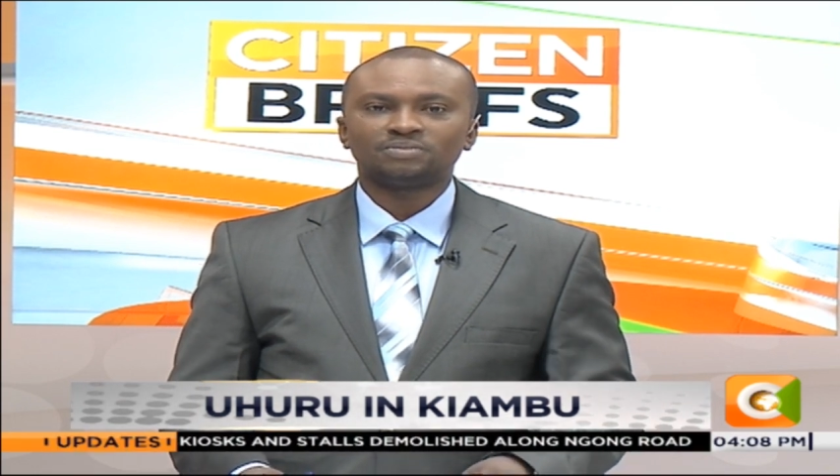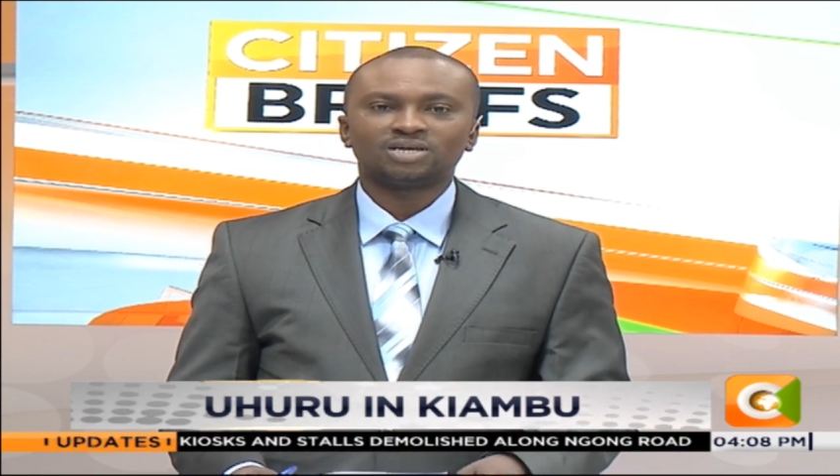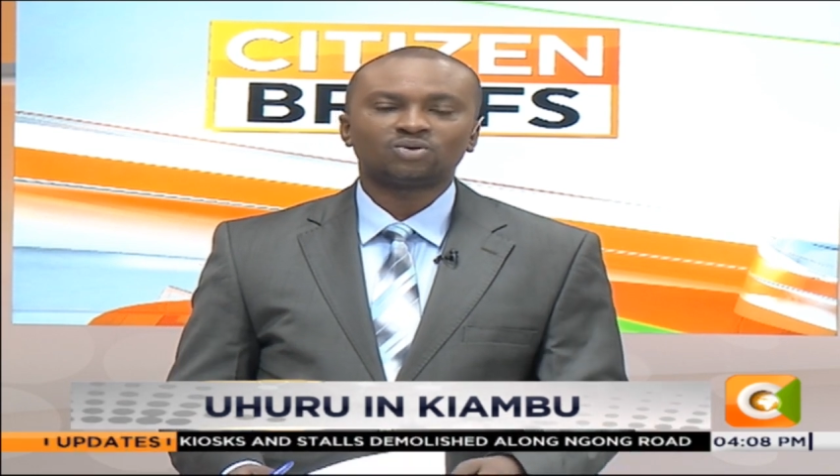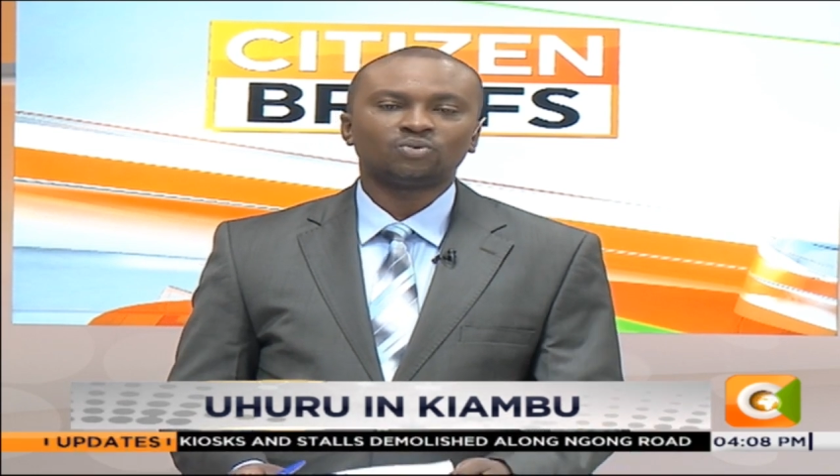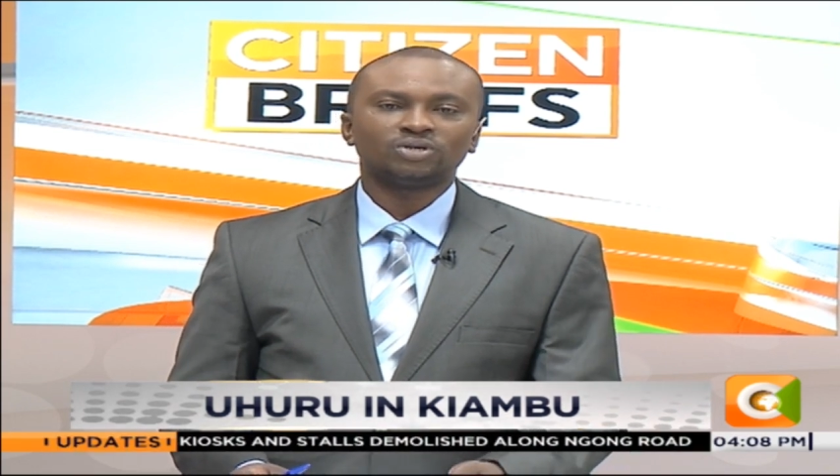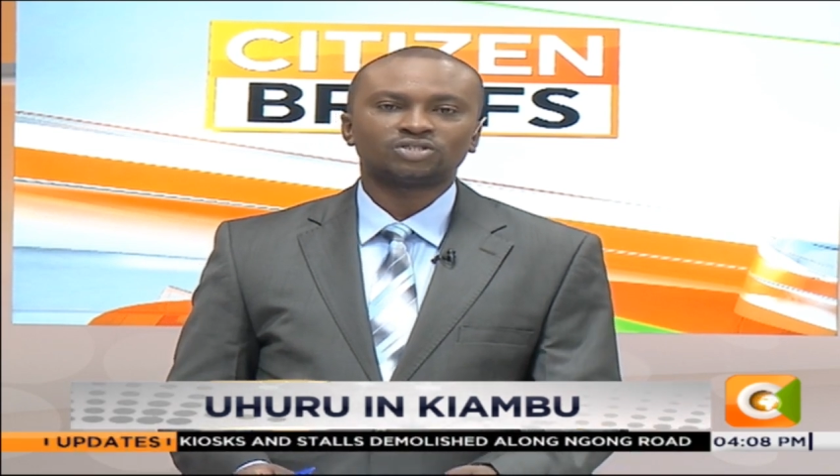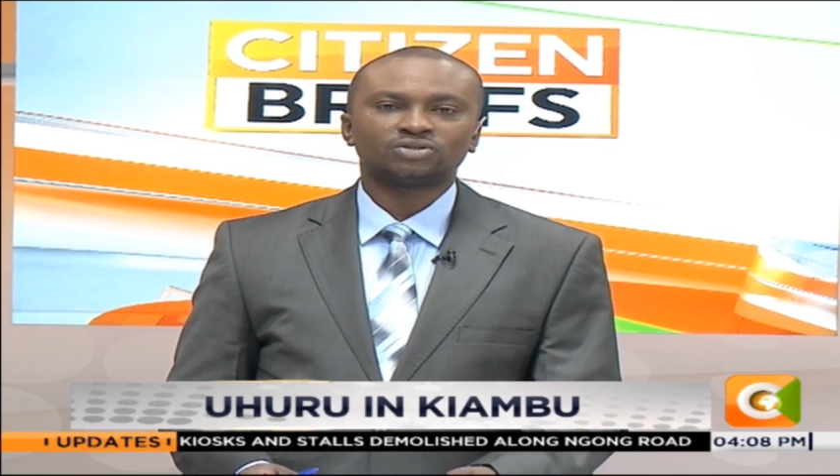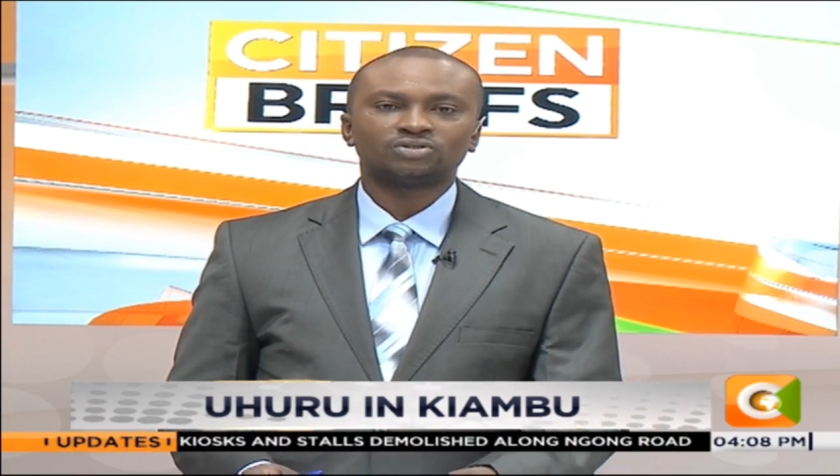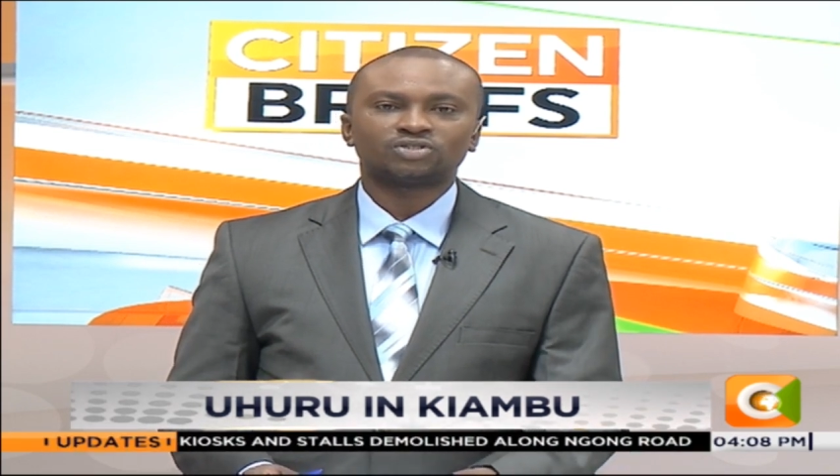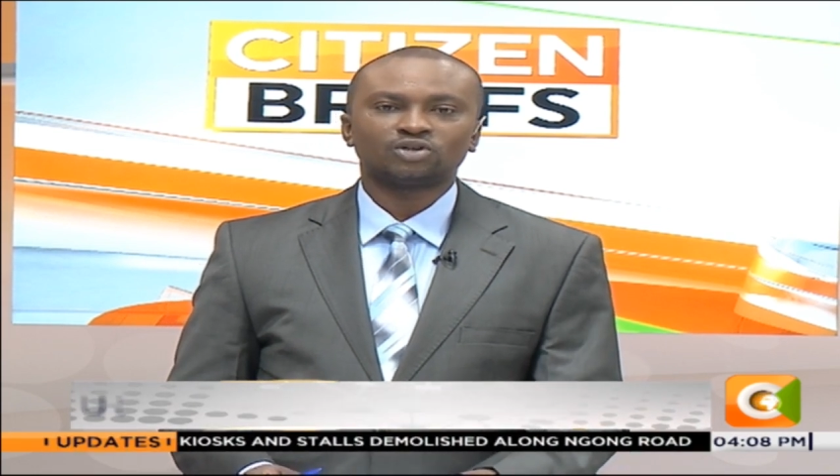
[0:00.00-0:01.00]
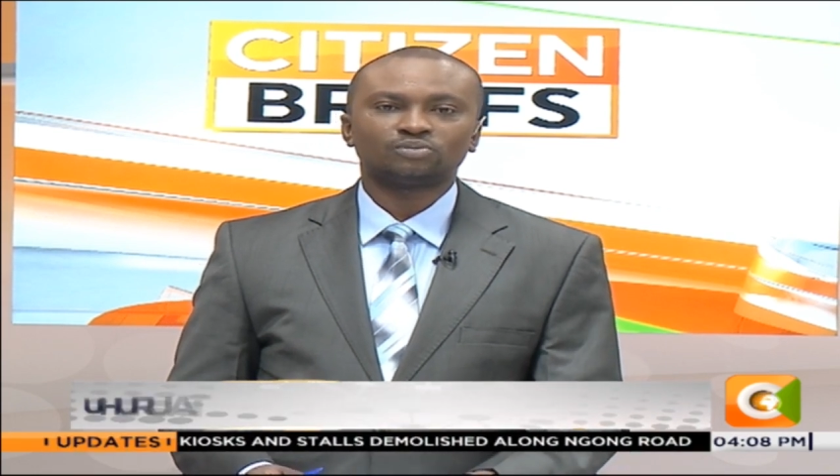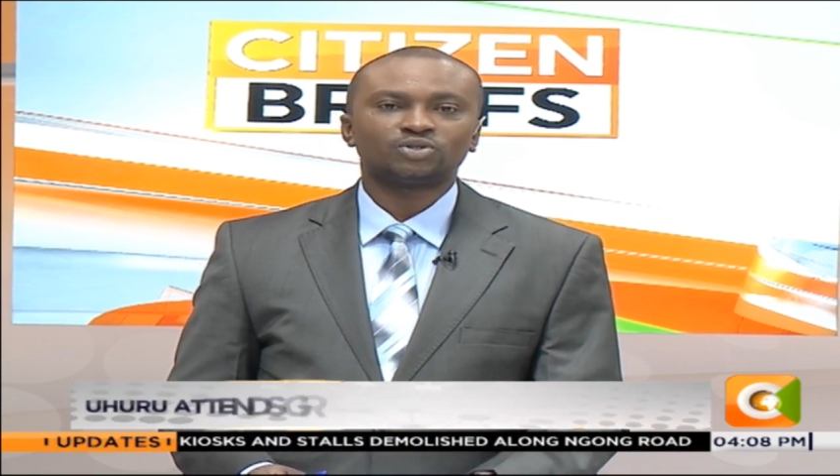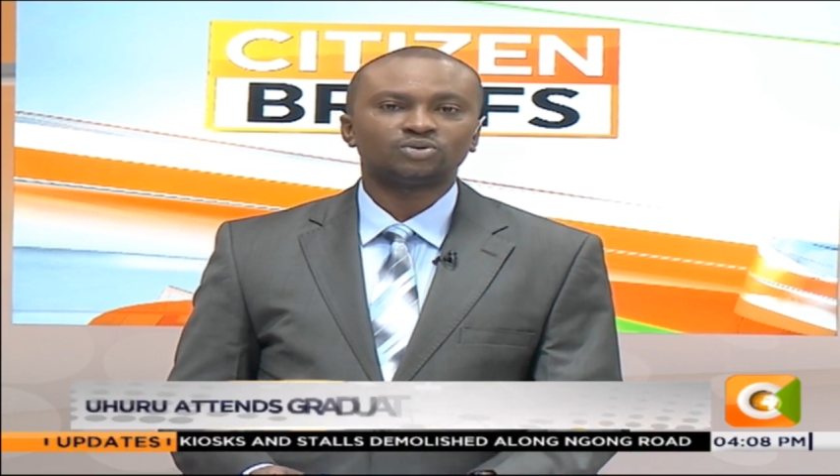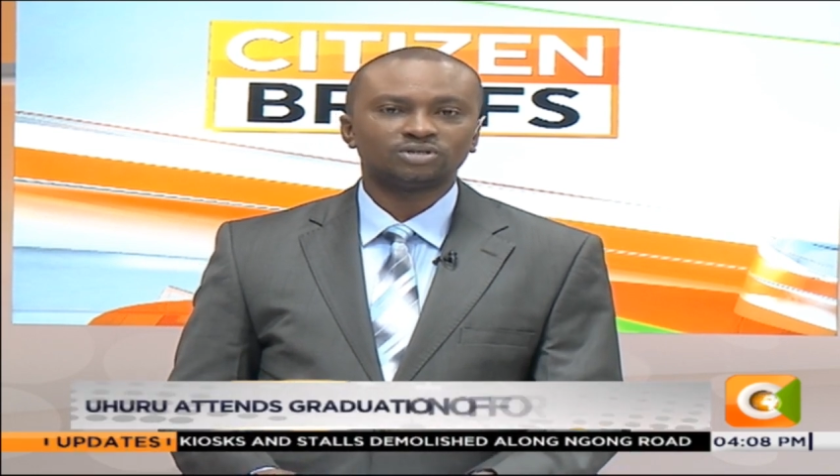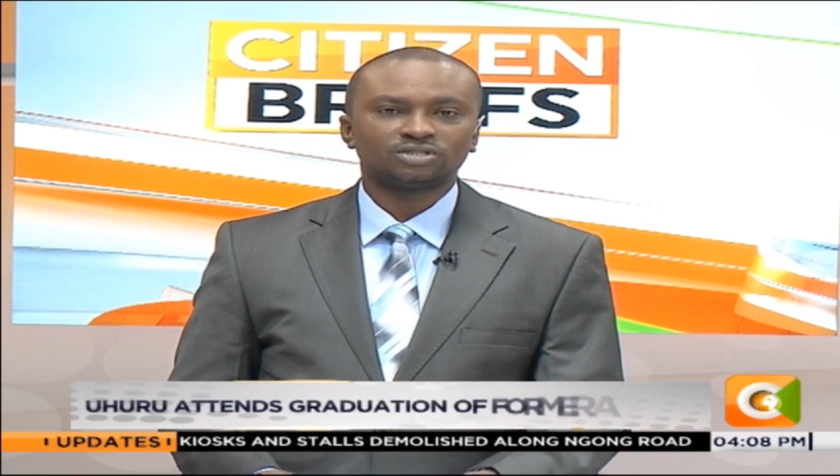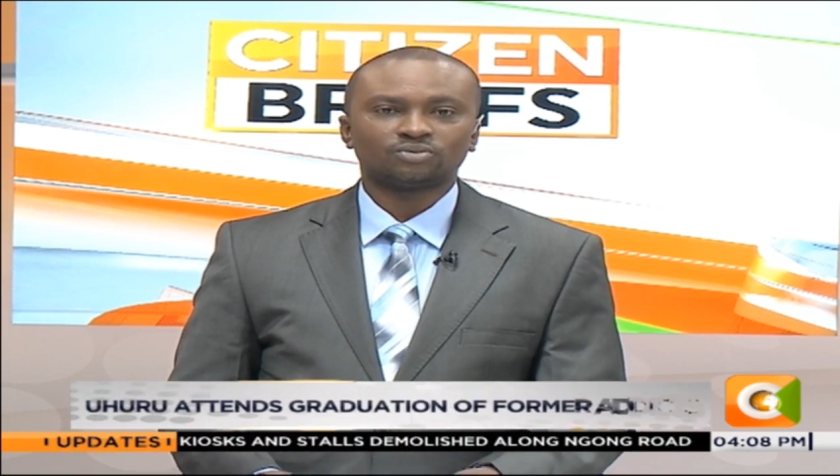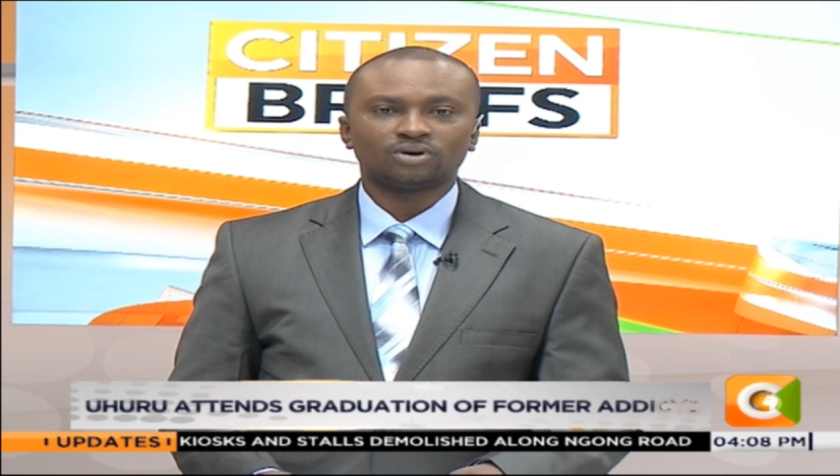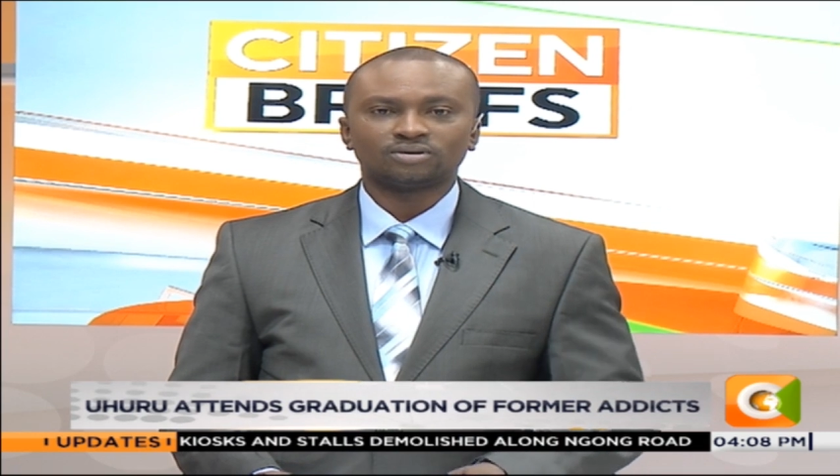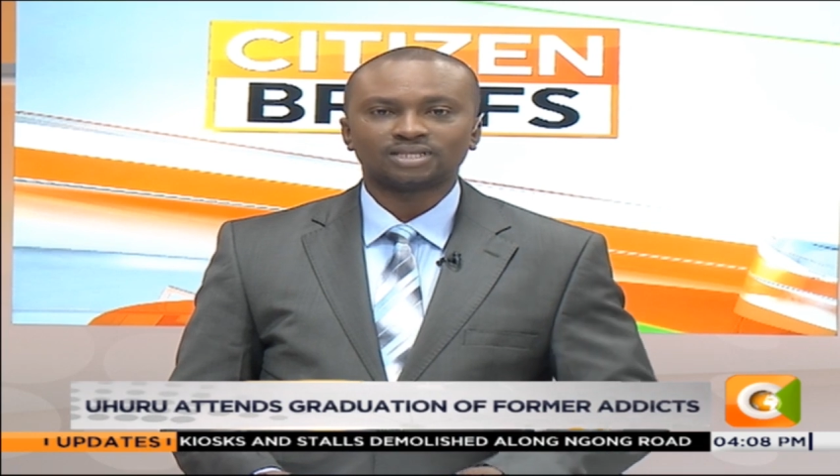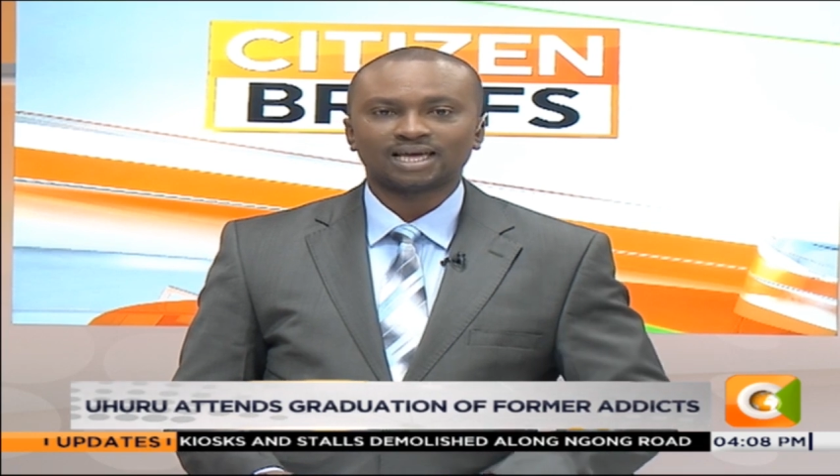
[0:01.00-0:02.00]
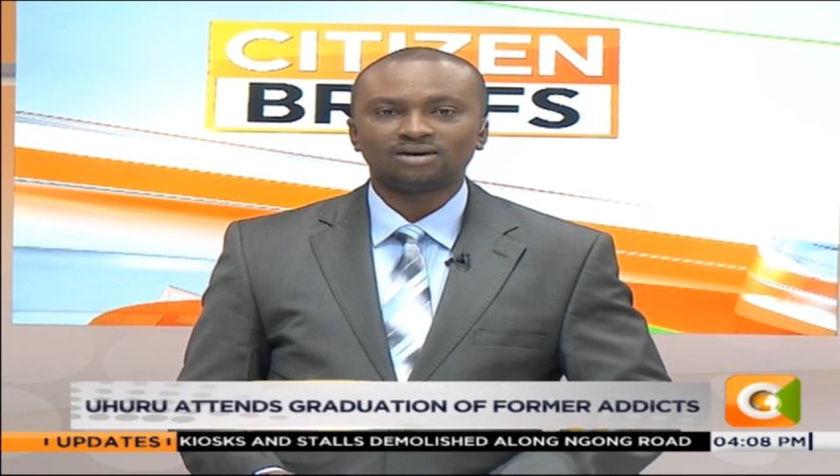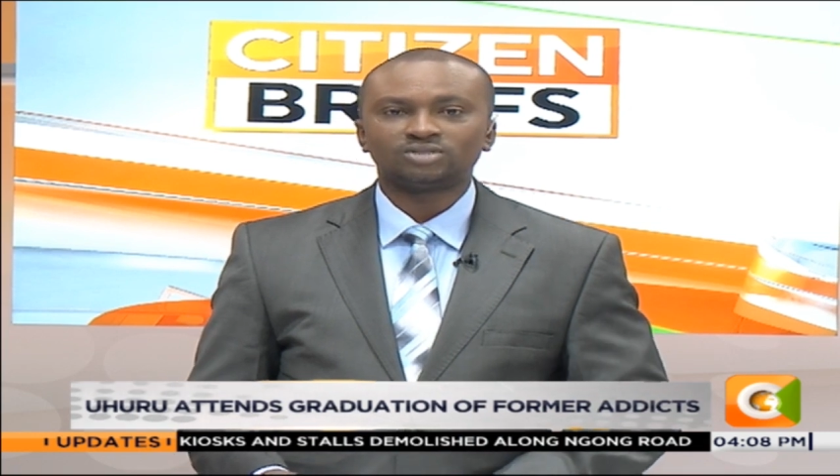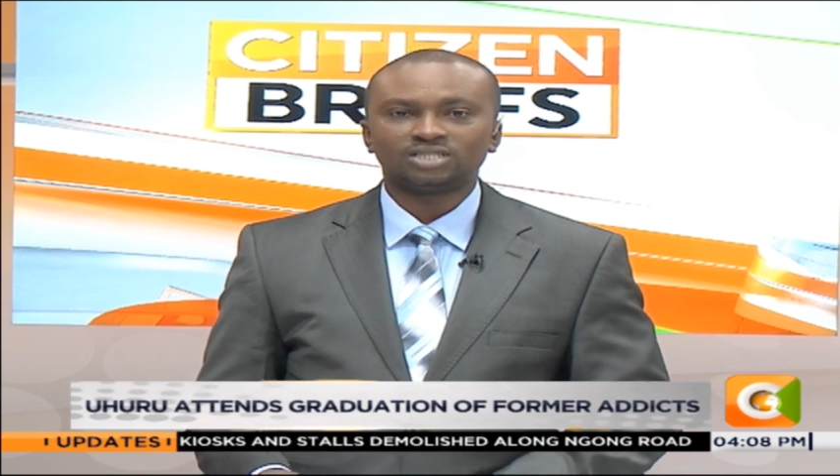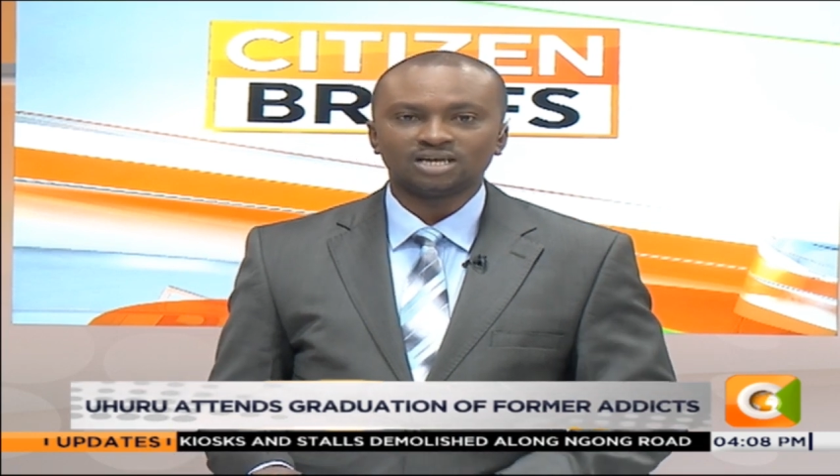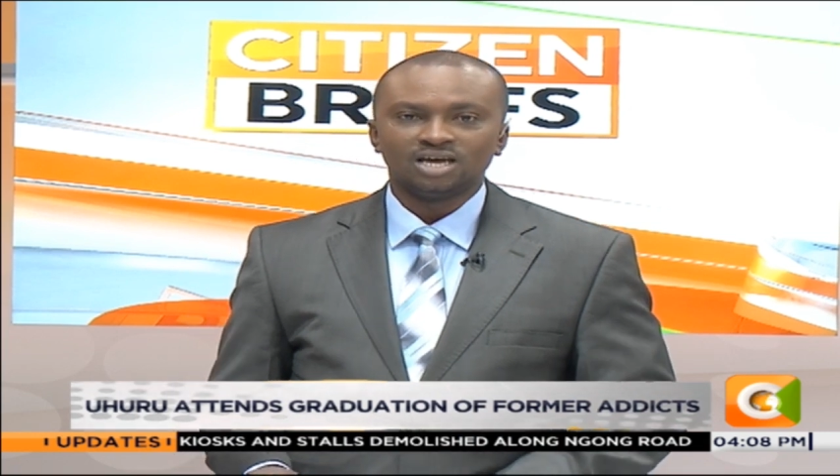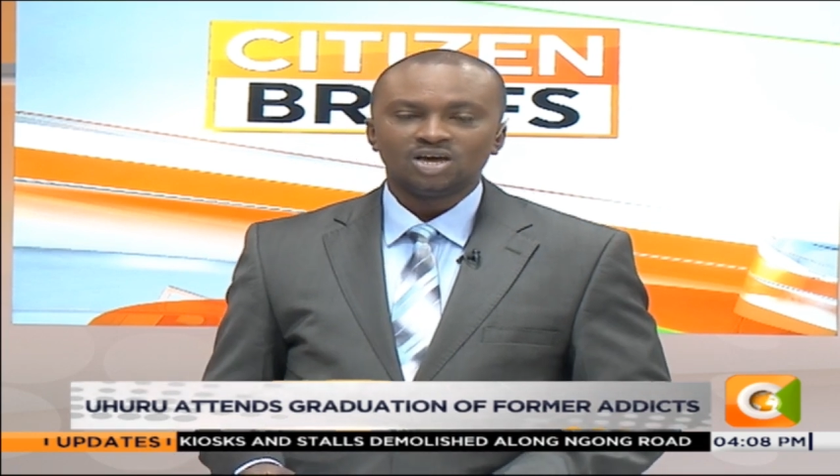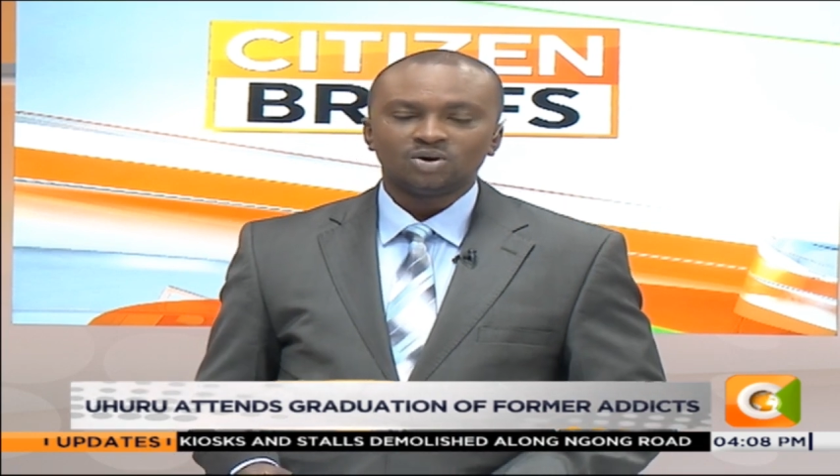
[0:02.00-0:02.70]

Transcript: to make whistle-stop tours around the county,